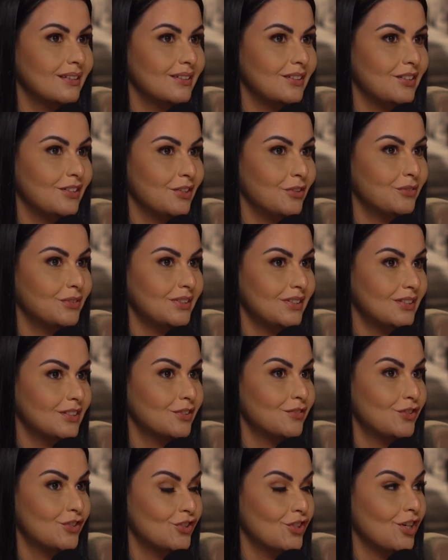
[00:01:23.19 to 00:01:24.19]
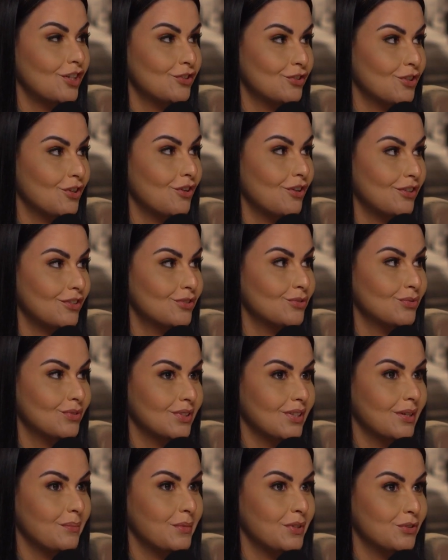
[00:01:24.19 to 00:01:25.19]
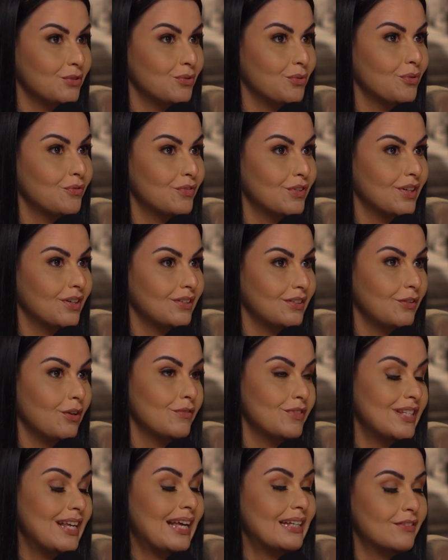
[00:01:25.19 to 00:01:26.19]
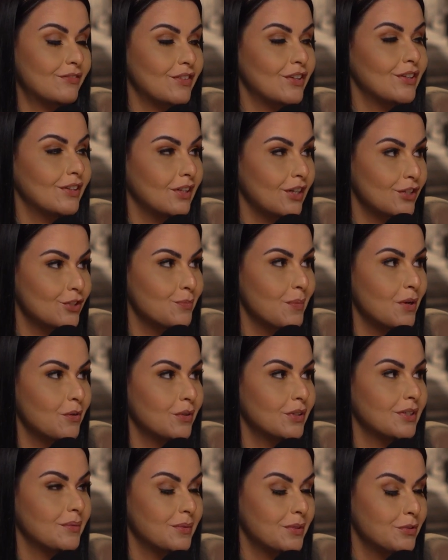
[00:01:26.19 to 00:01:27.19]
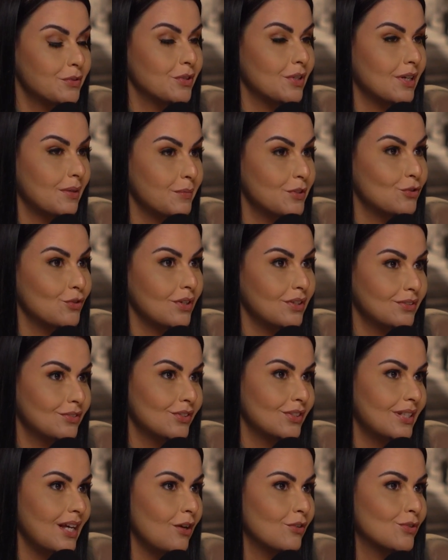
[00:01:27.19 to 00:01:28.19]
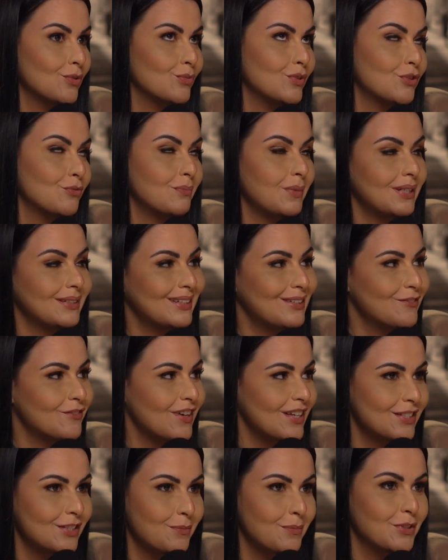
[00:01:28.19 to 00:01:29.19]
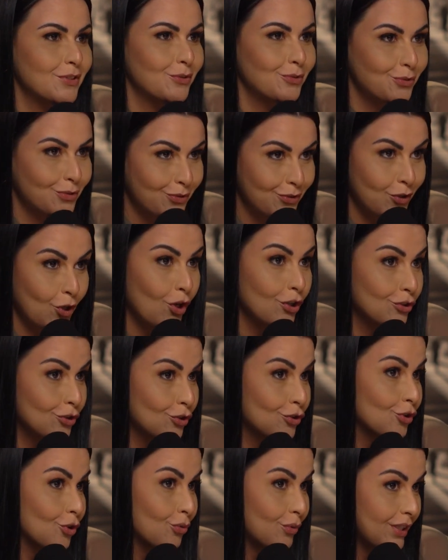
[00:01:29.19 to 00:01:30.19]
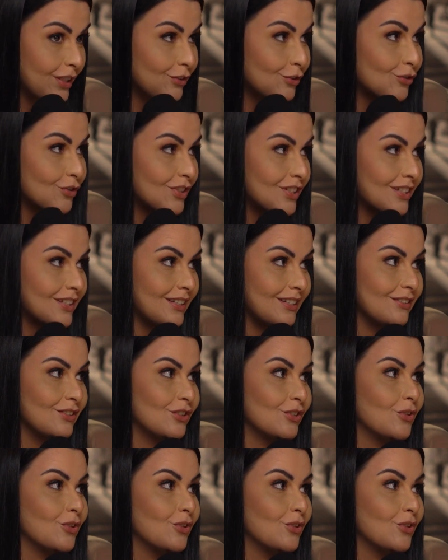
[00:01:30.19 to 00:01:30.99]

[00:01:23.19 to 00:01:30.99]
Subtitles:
You know, the service charge cost was coming to over, obviously had a very large balcony, but it was coming to 100,000, which made the investment not so interesting.